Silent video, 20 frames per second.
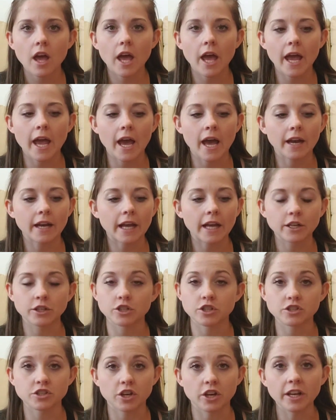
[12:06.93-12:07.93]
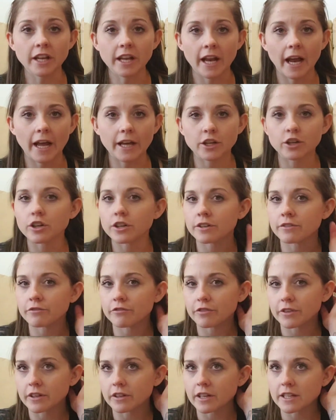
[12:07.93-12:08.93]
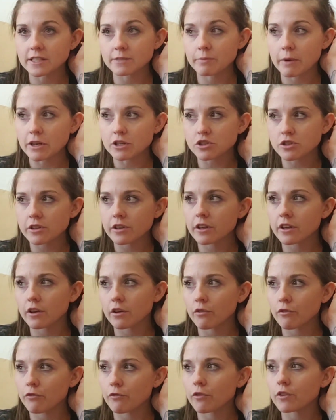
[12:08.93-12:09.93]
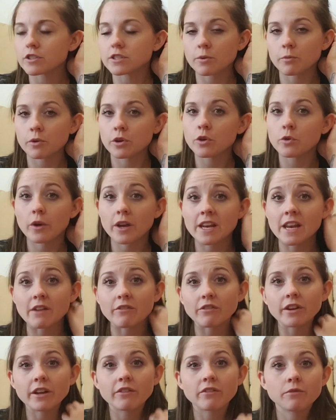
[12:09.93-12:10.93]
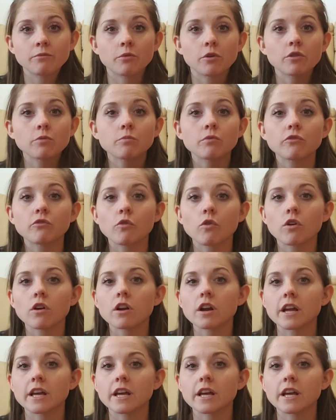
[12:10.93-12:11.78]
And I just couldn't. I couldn't feel, especially for someone who had never given birth before,